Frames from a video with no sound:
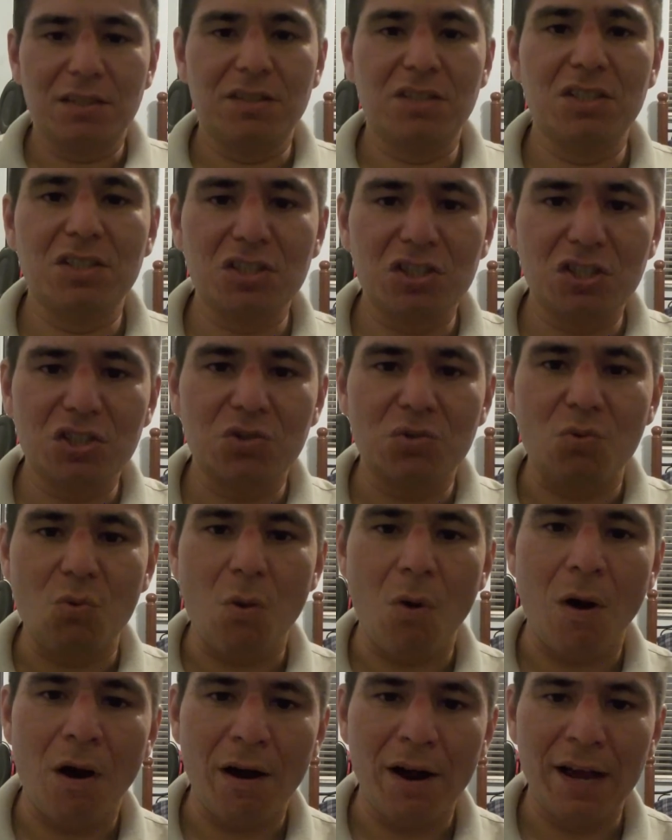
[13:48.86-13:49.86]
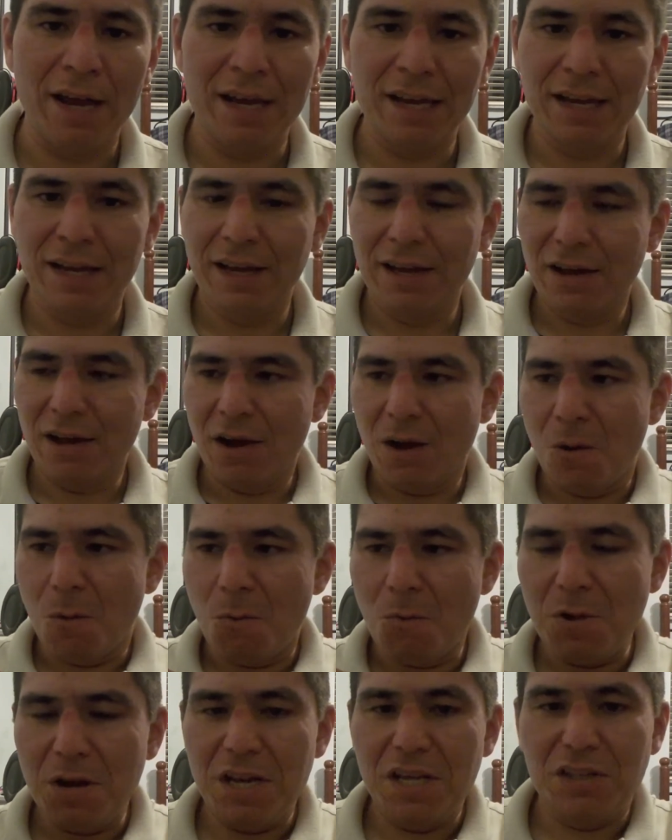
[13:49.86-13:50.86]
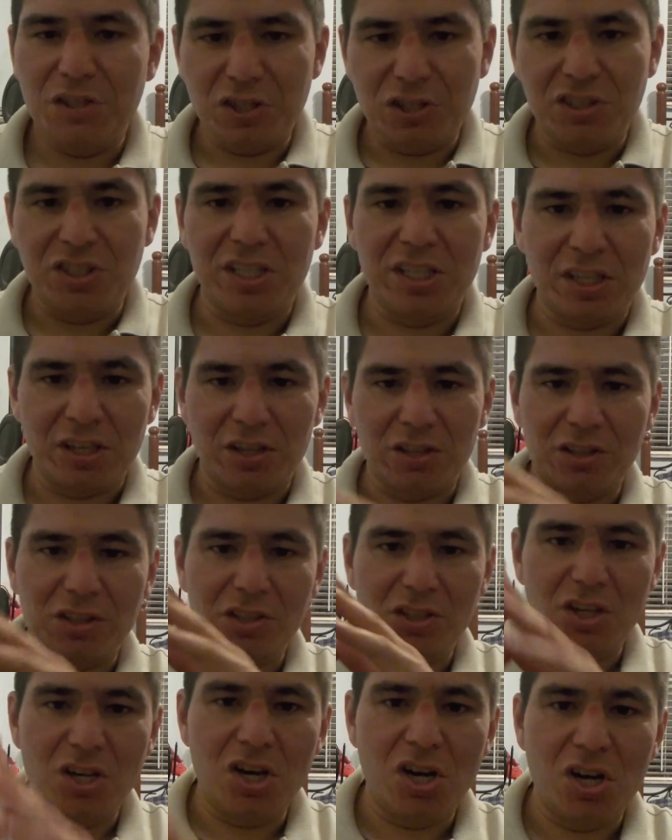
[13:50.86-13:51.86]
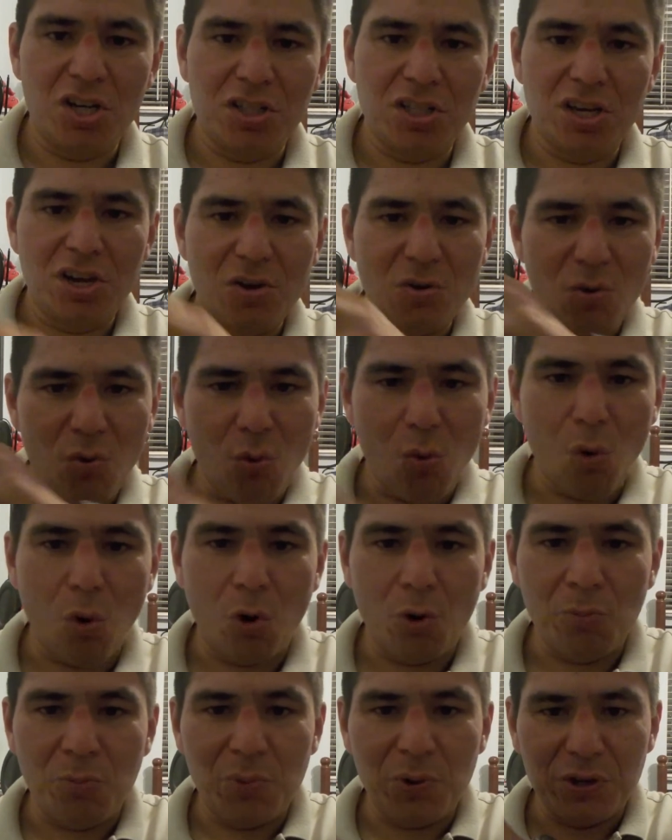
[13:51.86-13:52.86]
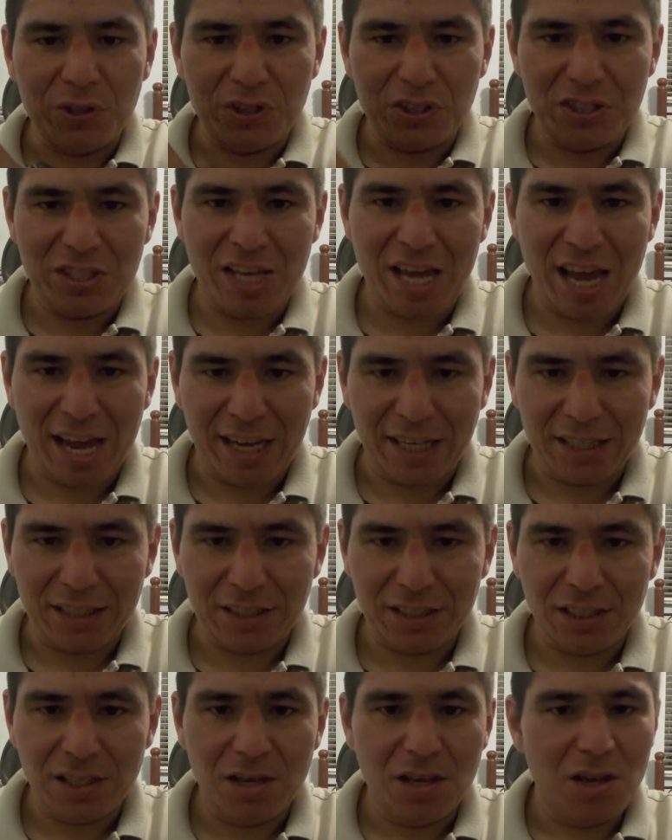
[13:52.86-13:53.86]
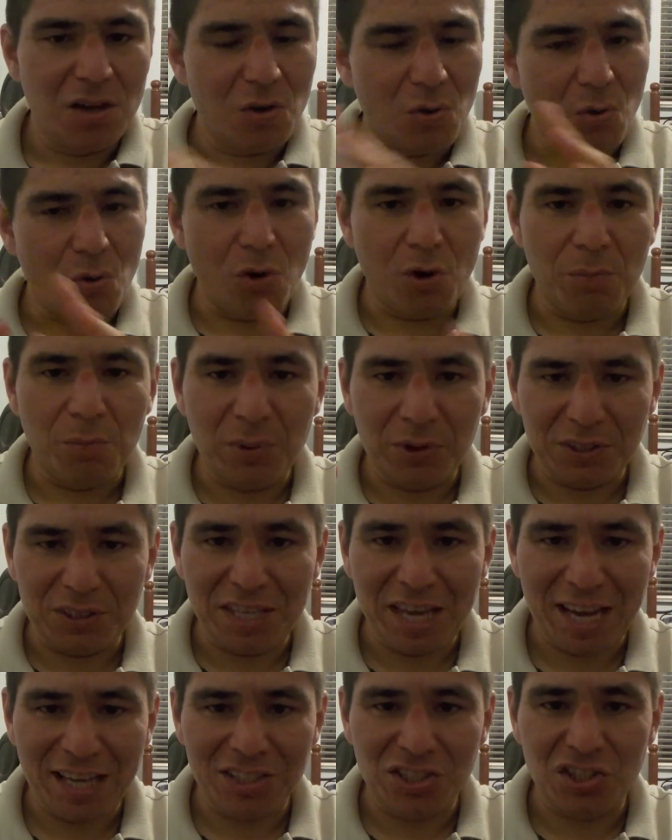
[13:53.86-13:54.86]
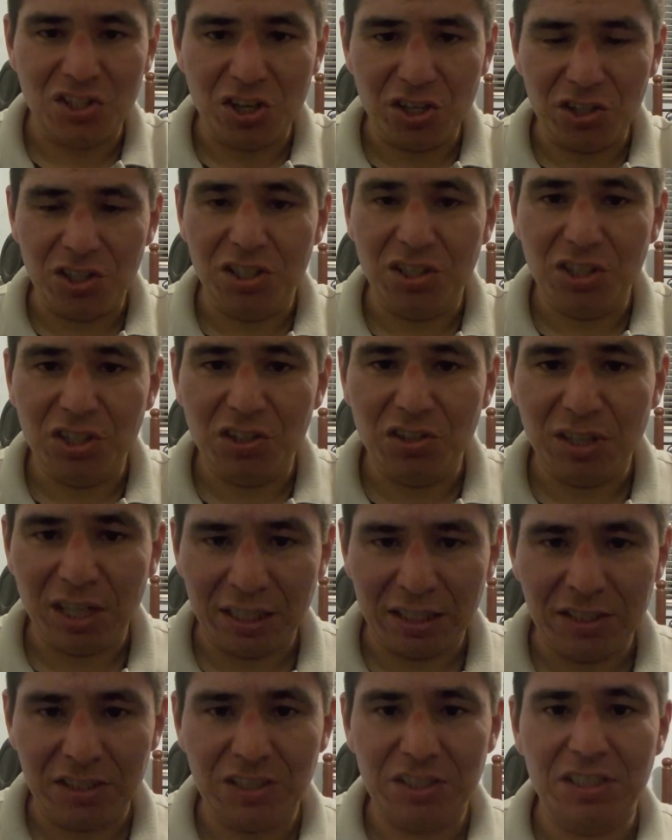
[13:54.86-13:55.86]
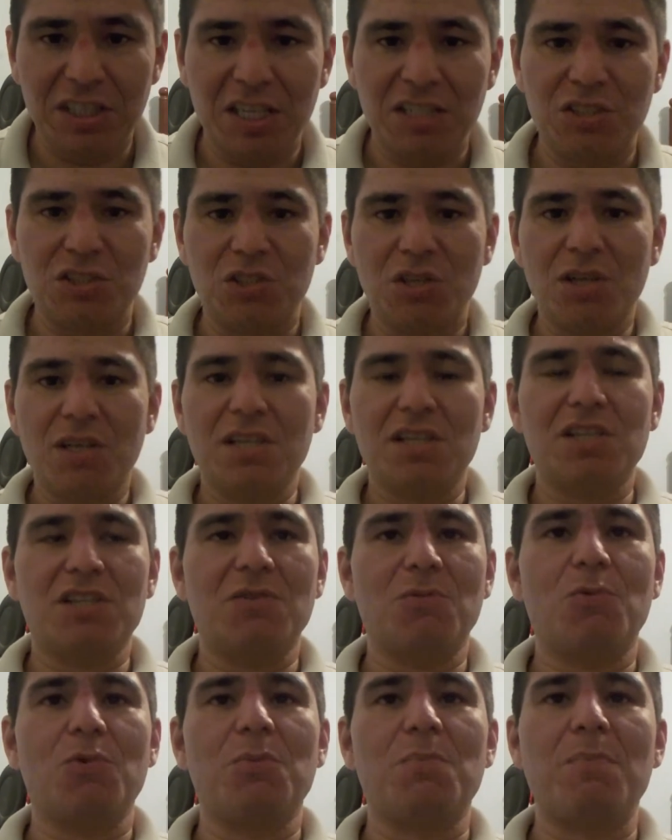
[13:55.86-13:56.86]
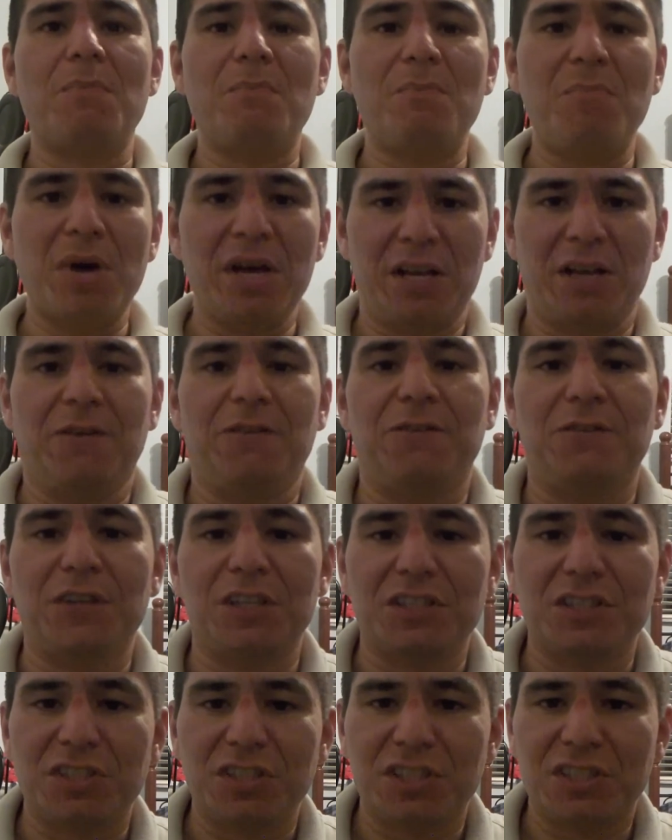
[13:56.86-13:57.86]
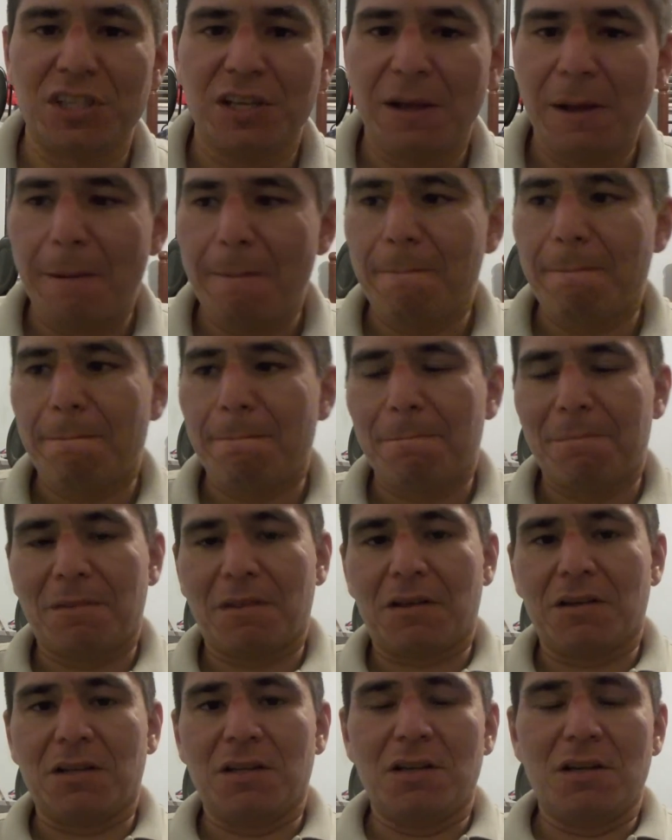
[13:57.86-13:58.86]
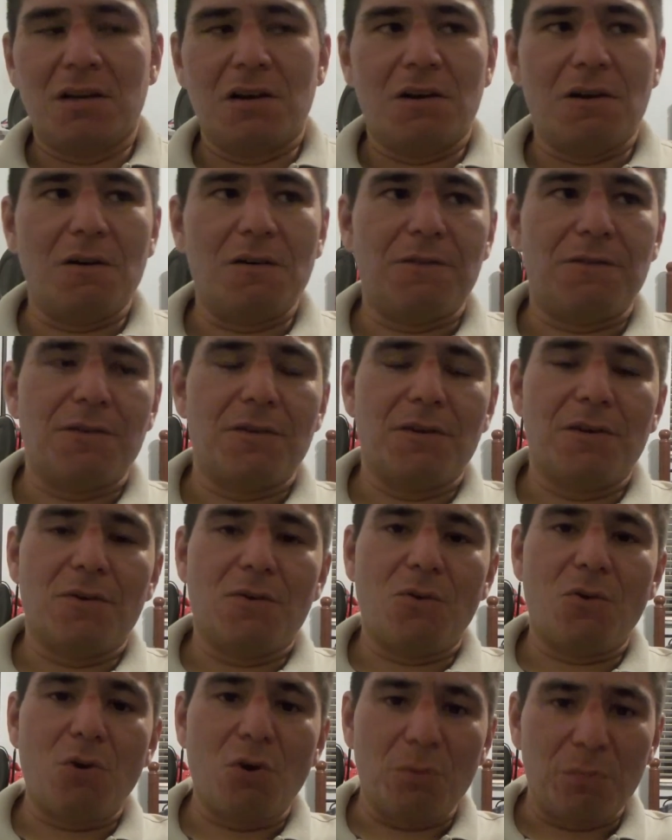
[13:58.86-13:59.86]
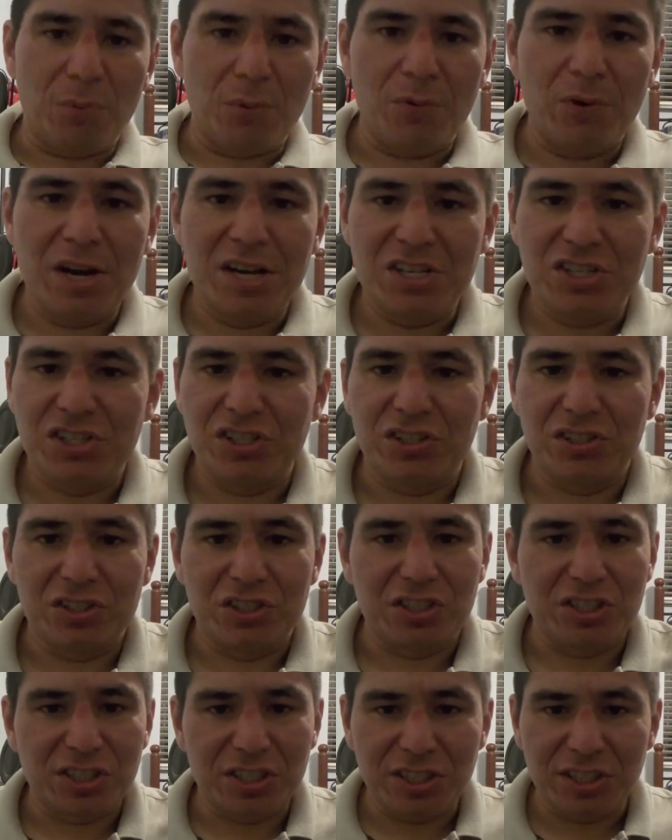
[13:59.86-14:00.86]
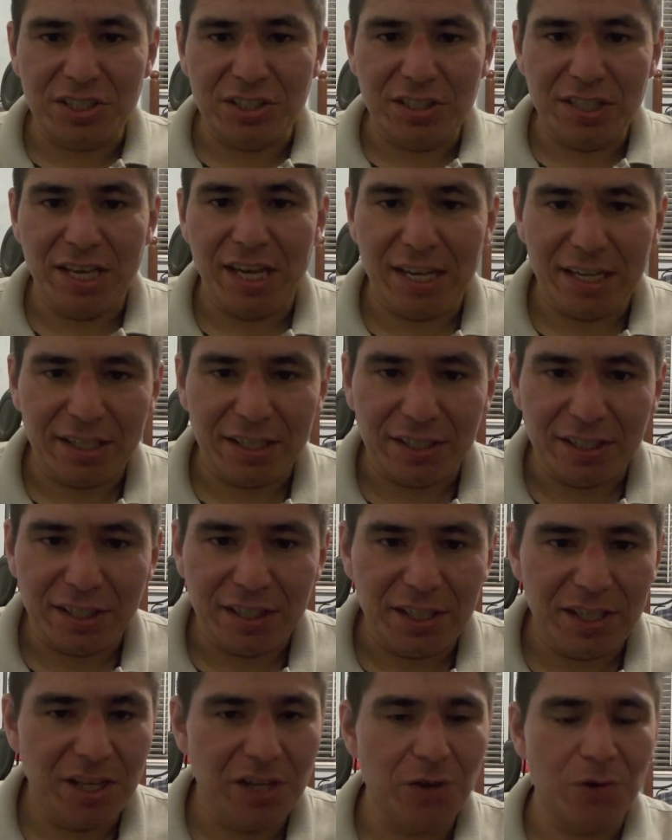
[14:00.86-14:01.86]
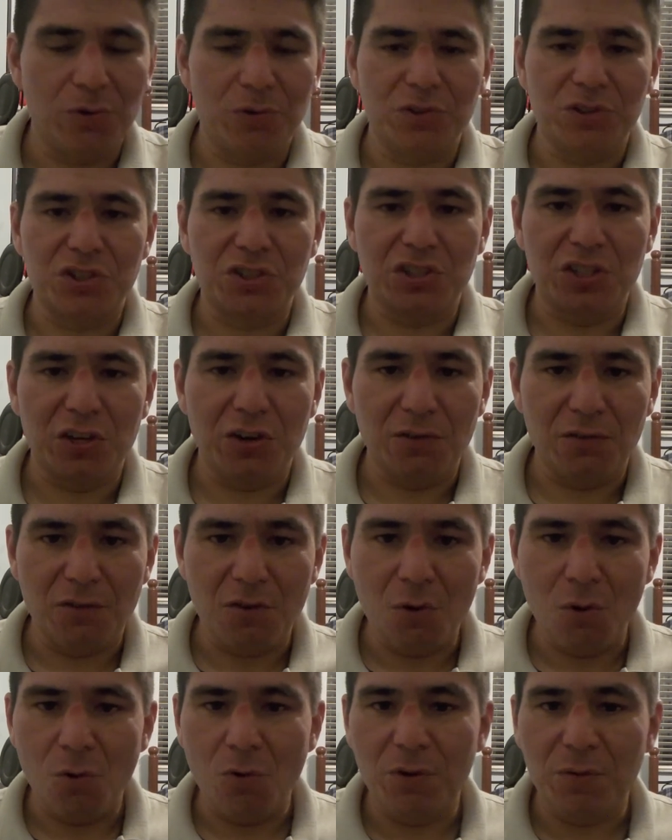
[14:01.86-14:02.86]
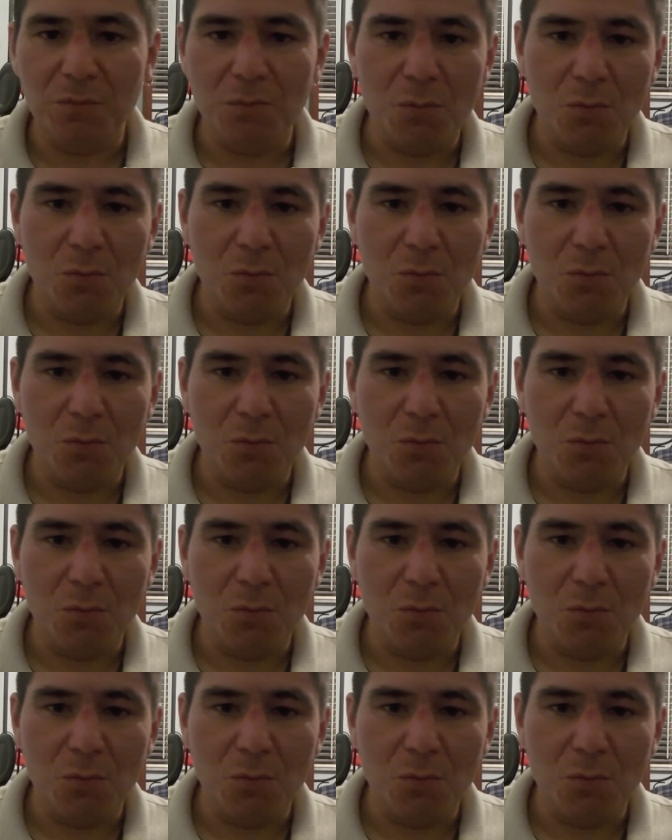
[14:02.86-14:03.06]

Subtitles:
This is why we need to cut corporate tax. Corporate tax cut in the United States with benefits of corporations staying in here instead of going